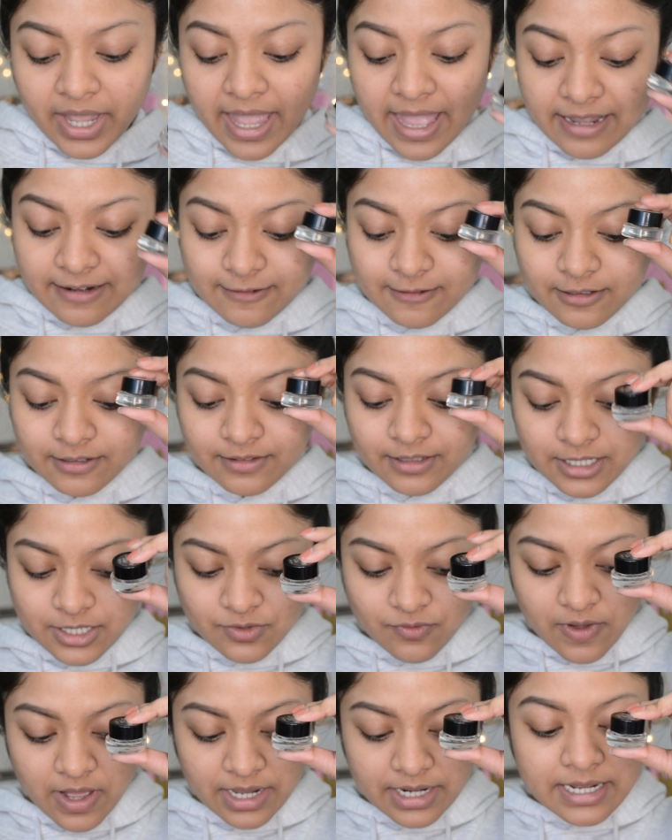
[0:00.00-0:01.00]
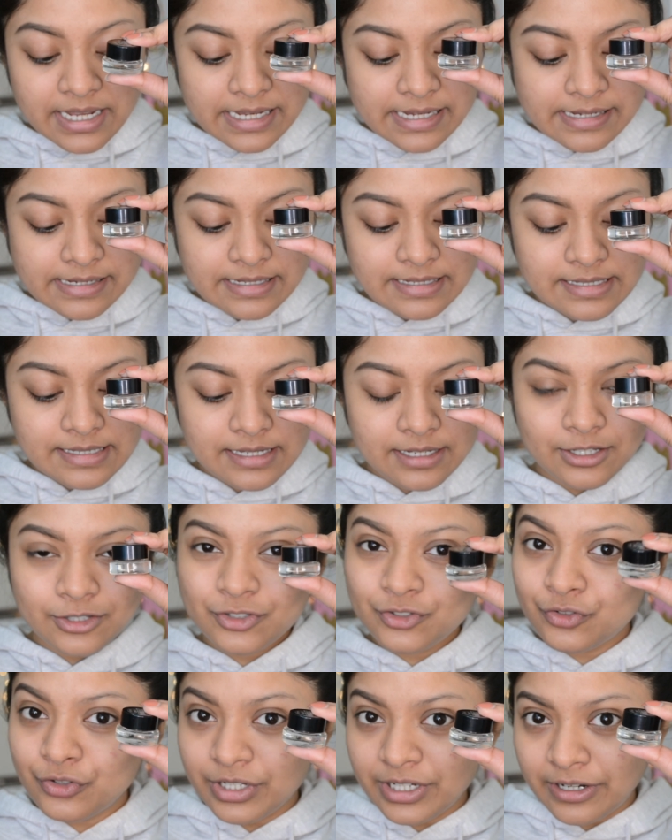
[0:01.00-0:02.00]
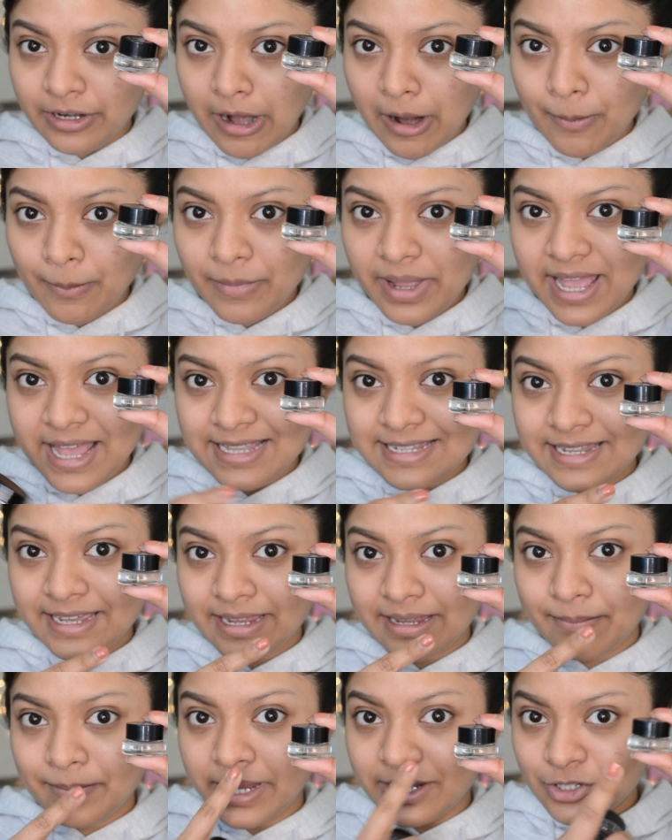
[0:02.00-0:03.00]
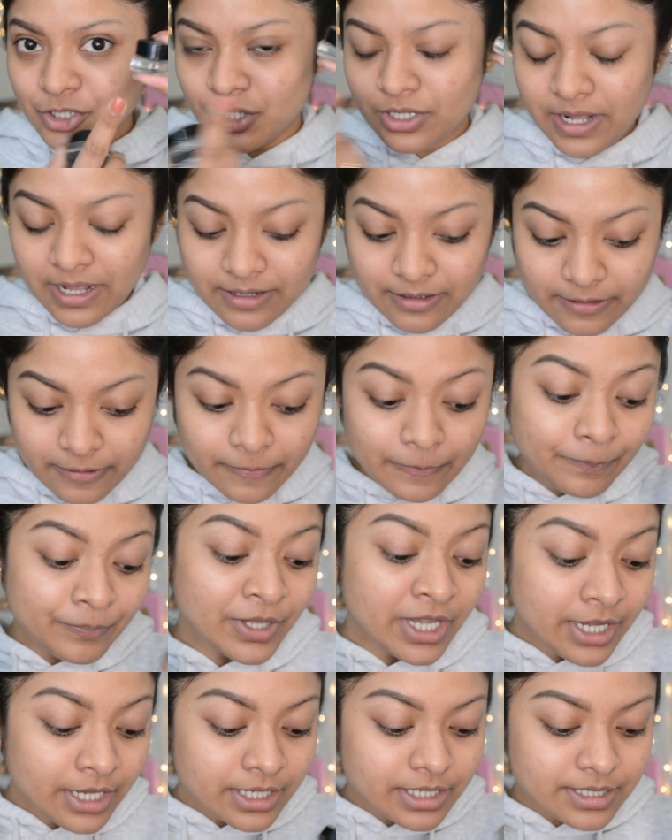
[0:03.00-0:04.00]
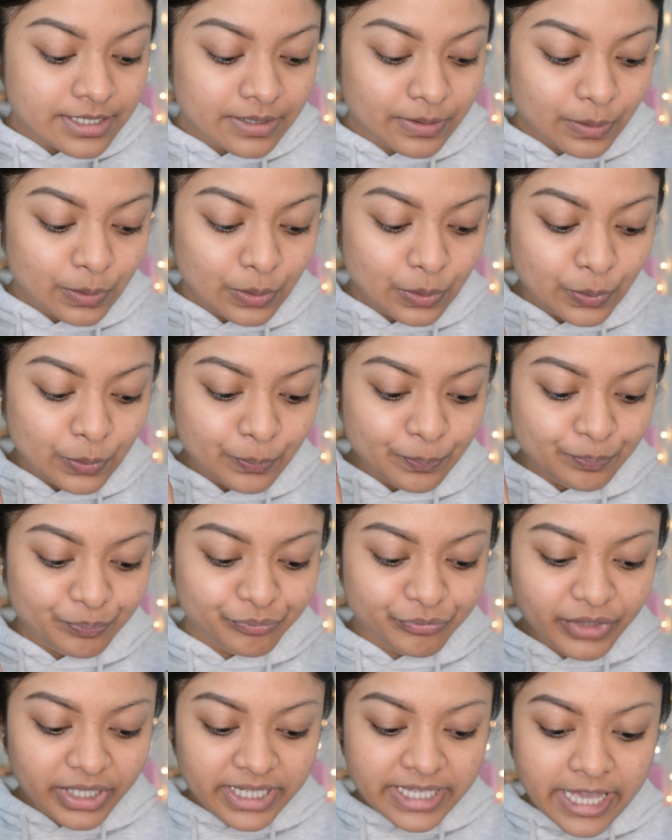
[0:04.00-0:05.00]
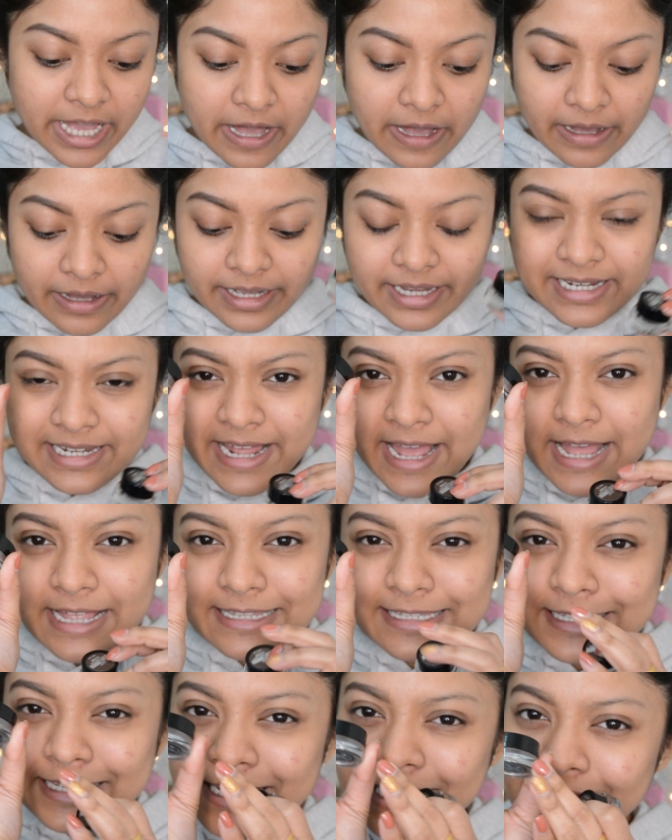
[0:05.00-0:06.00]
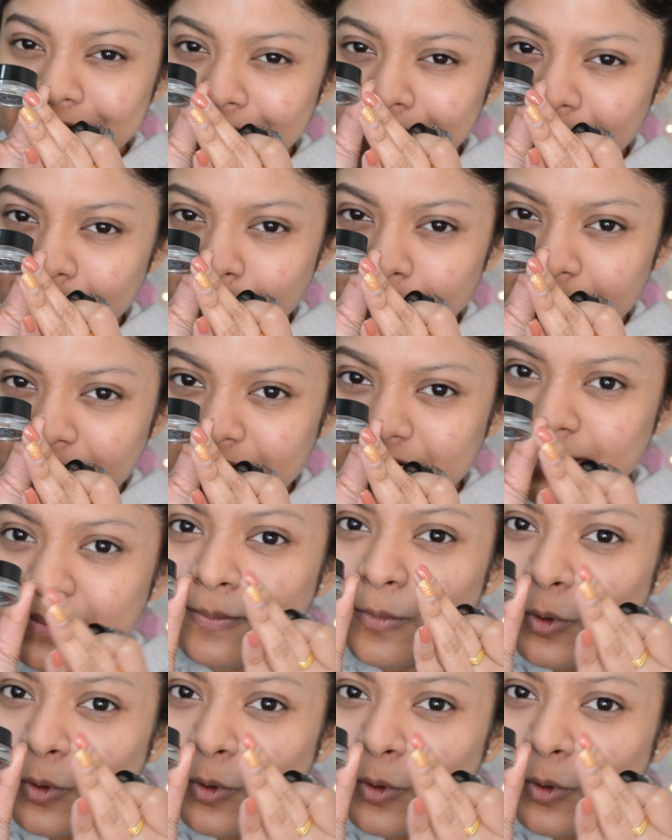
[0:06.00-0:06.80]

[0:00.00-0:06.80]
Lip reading: and this one is 3 grams, as I mentioned earlier. So yeah, it has a little bit